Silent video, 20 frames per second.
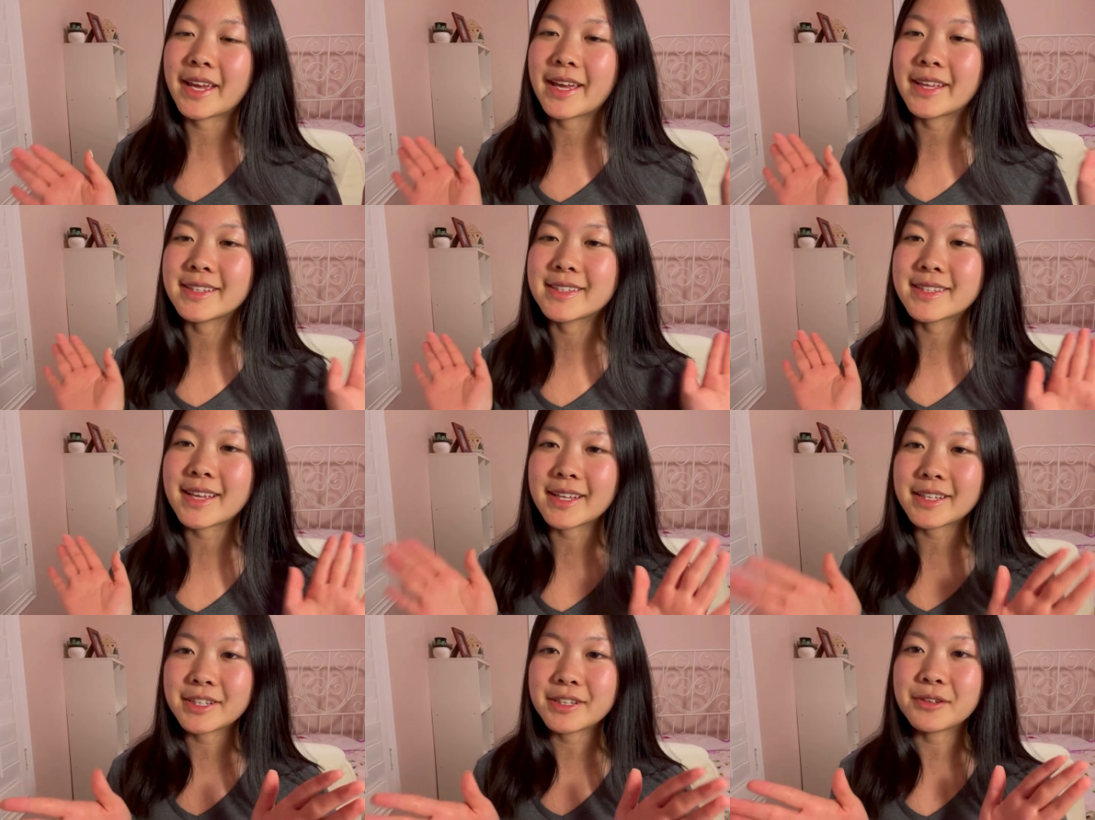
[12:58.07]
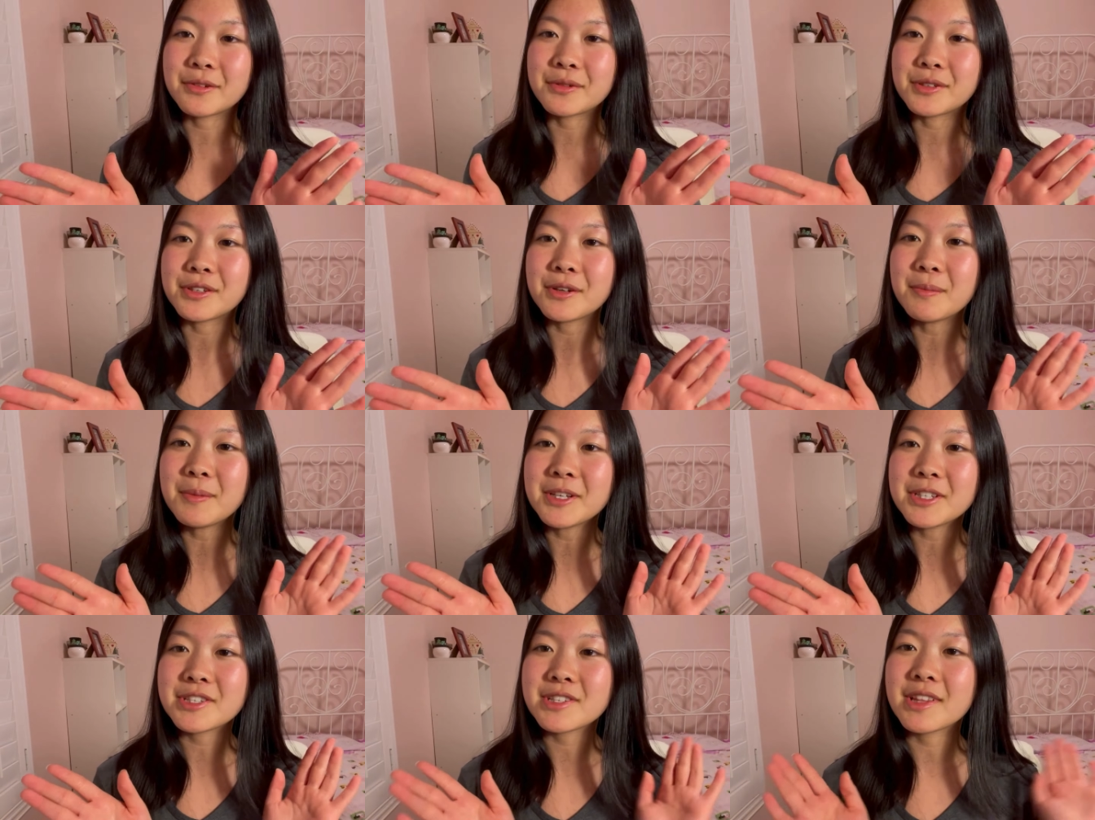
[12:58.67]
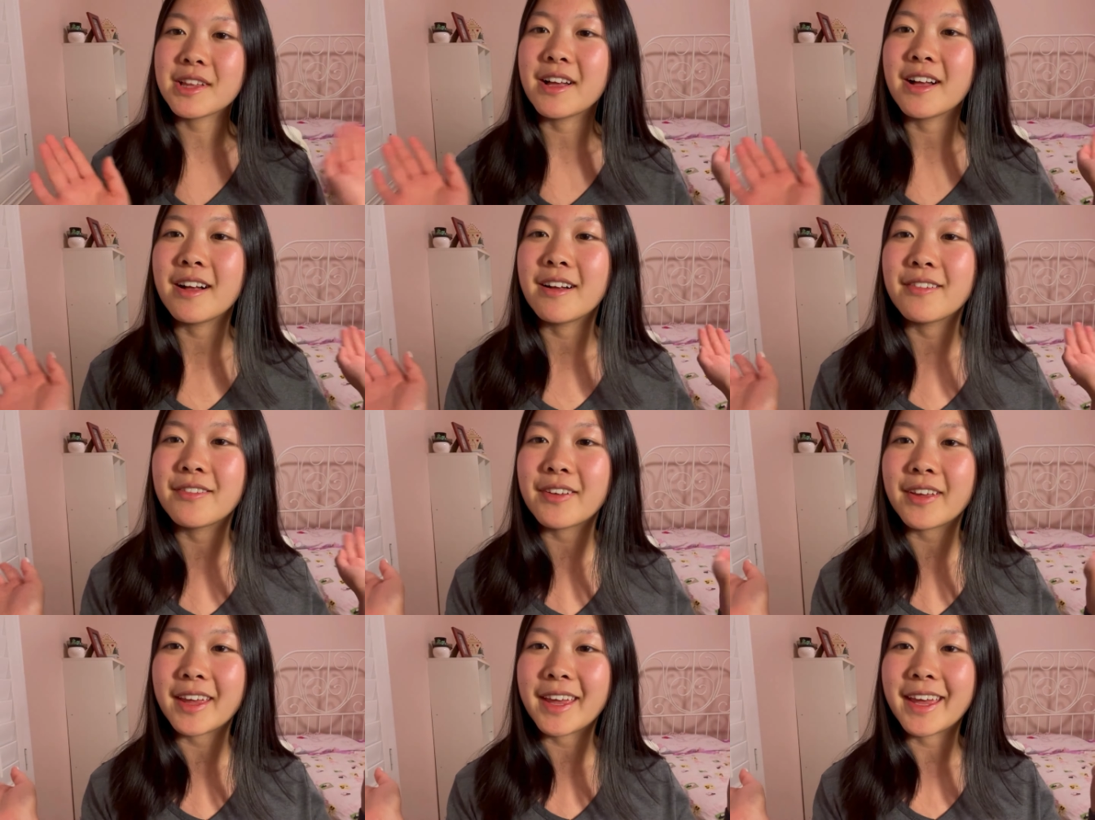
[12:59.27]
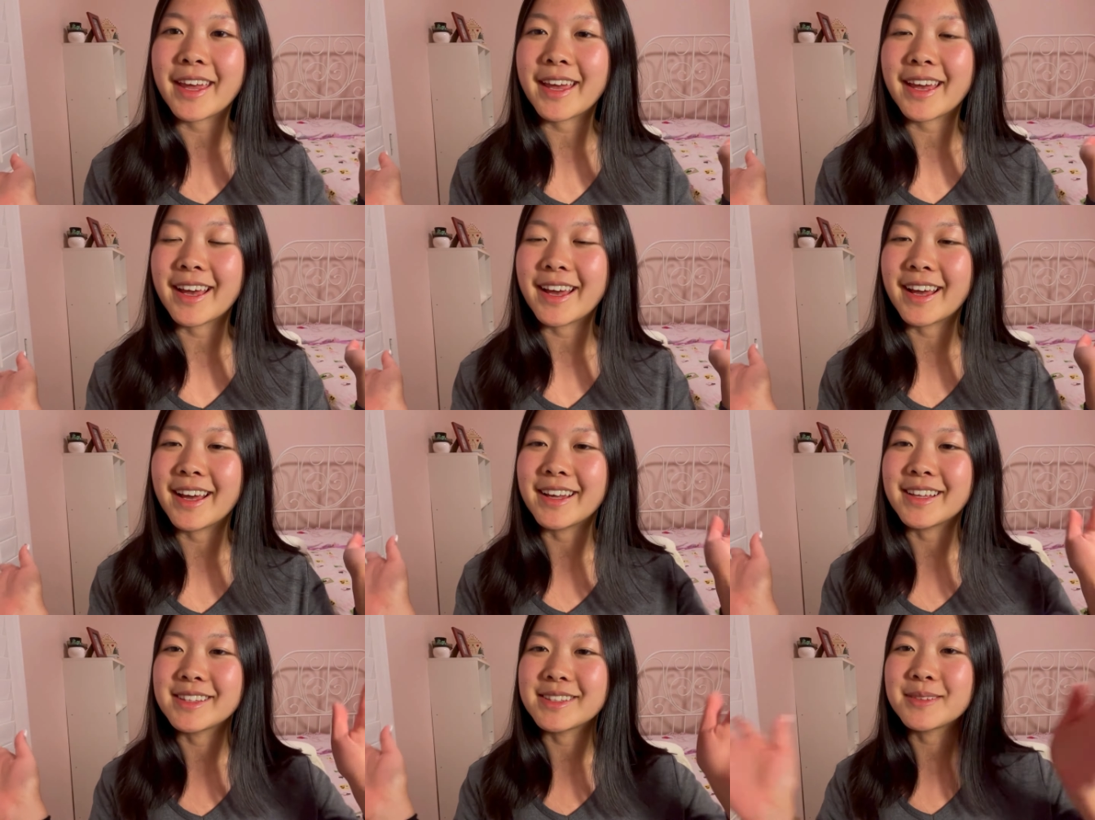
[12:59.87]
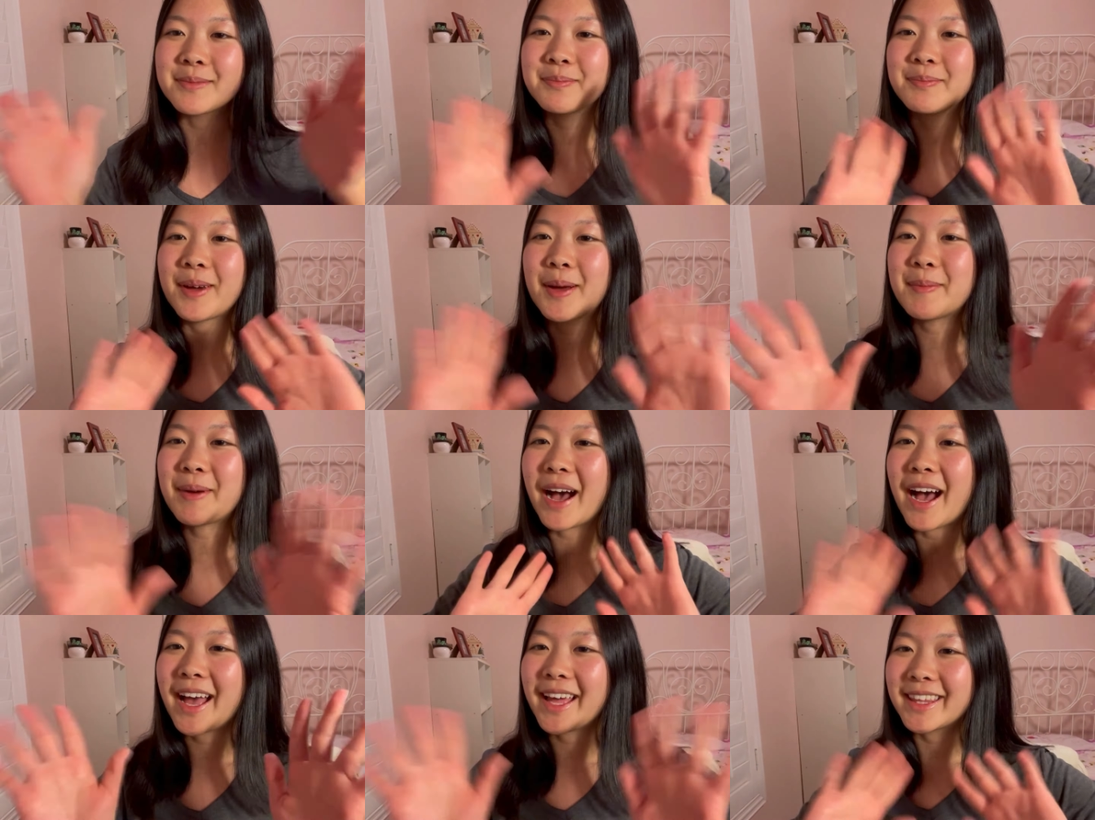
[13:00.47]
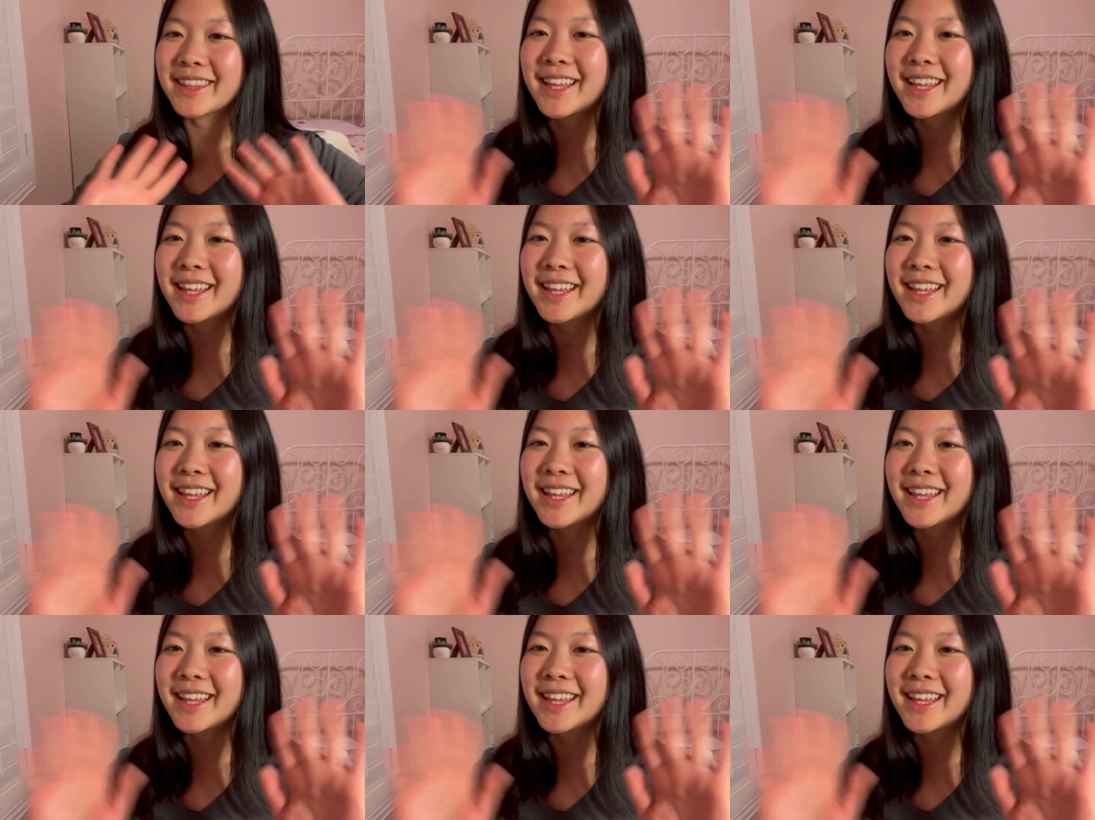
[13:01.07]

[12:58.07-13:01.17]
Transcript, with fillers: and sending you so much love and bye-bye.